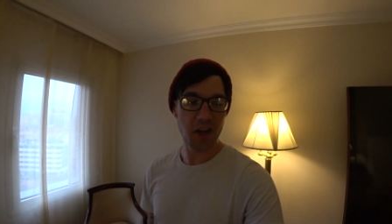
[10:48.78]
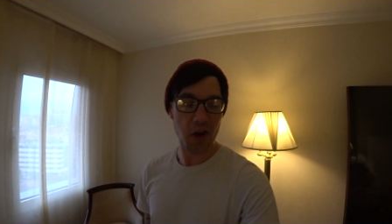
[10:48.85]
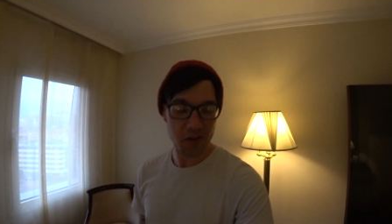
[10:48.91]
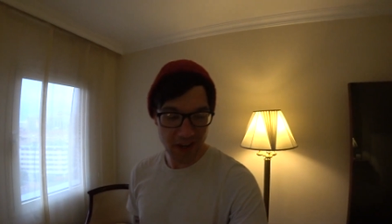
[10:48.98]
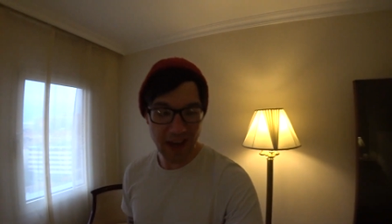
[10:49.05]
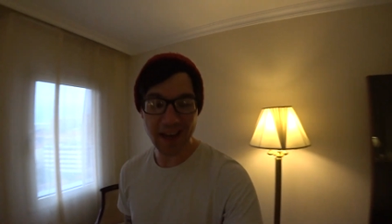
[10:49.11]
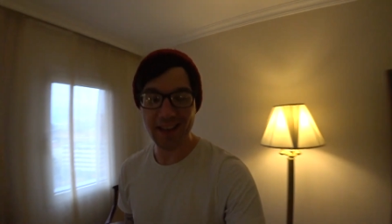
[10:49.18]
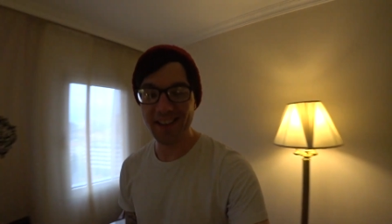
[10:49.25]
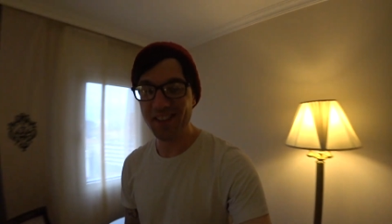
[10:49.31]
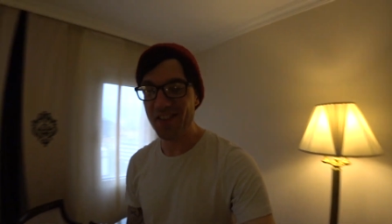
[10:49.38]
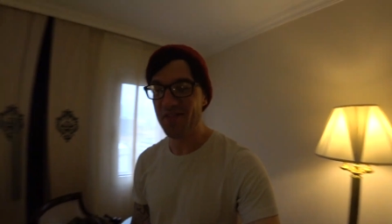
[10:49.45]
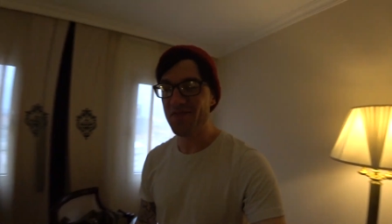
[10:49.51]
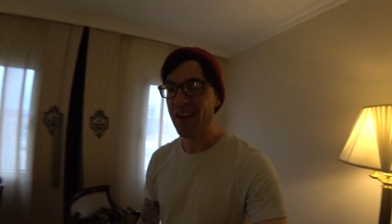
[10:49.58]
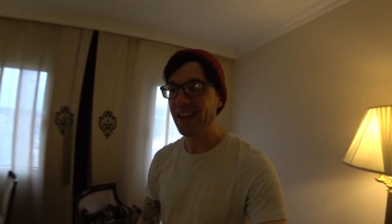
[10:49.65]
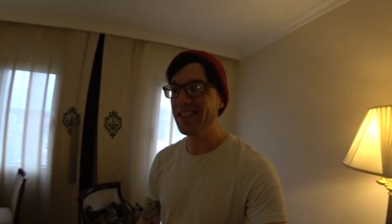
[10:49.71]
Okay,
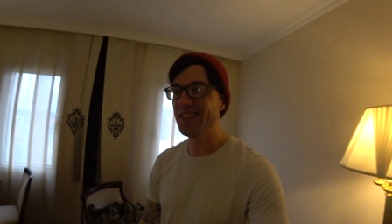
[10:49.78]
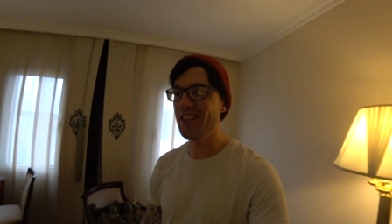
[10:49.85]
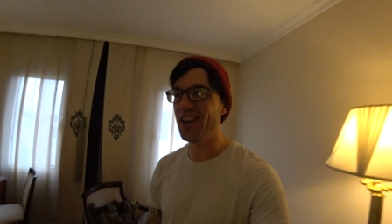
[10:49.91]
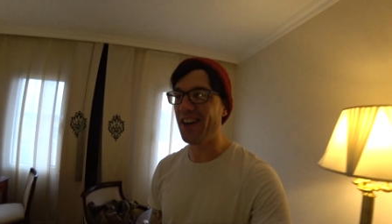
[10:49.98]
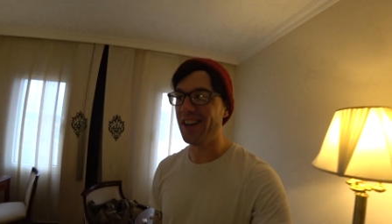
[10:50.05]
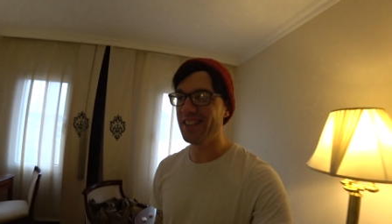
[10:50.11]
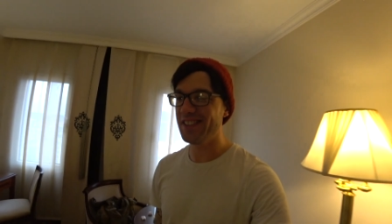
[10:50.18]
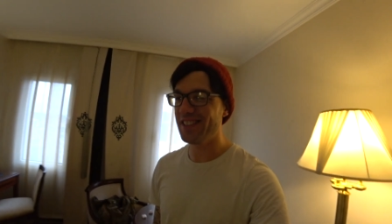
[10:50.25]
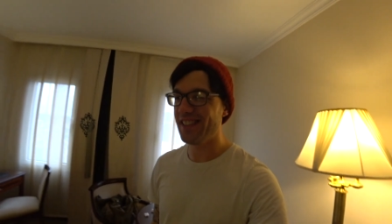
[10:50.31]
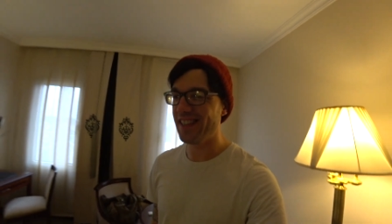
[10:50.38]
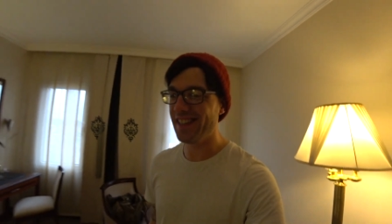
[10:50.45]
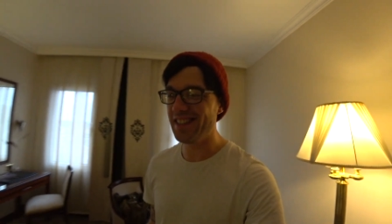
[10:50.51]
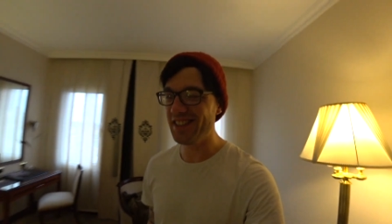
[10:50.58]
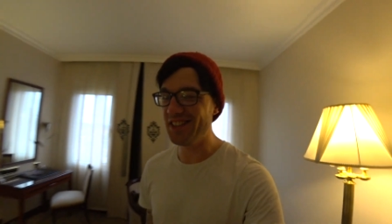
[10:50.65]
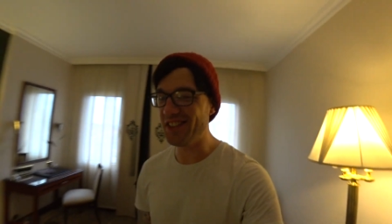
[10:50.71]
massage
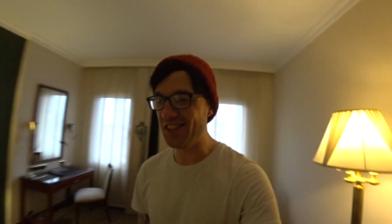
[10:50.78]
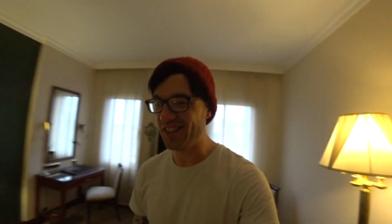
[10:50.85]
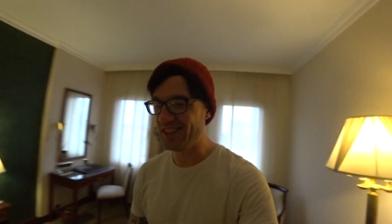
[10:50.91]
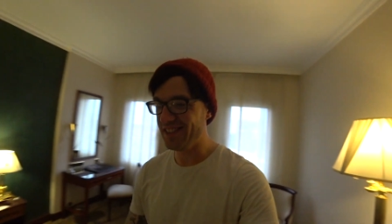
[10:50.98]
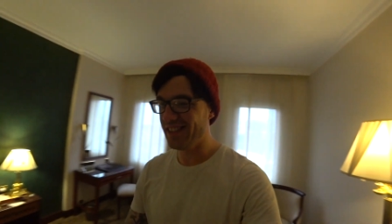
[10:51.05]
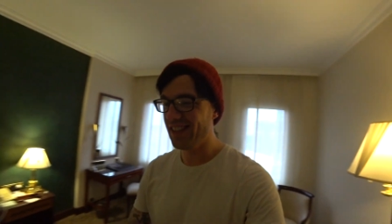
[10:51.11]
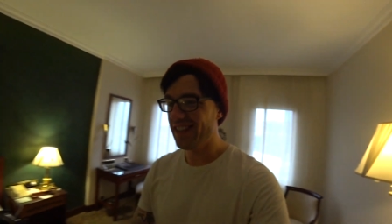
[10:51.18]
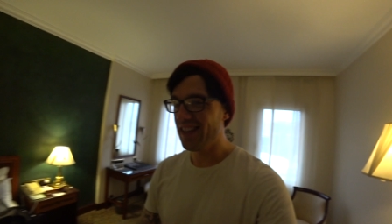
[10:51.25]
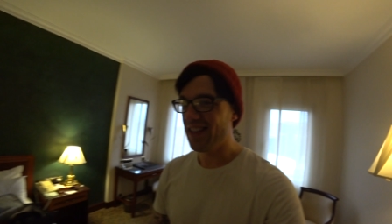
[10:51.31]
is done.